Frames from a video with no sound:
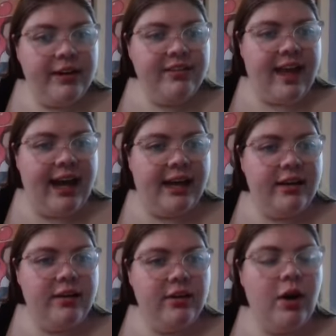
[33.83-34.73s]
what is that?
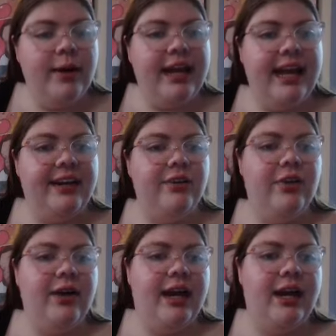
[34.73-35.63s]
Oh, a
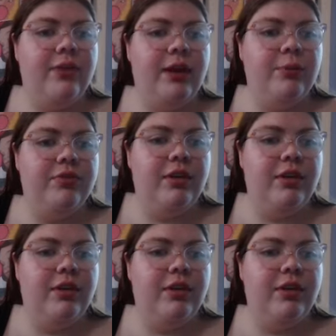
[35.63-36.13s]
candle. Okay, I thought it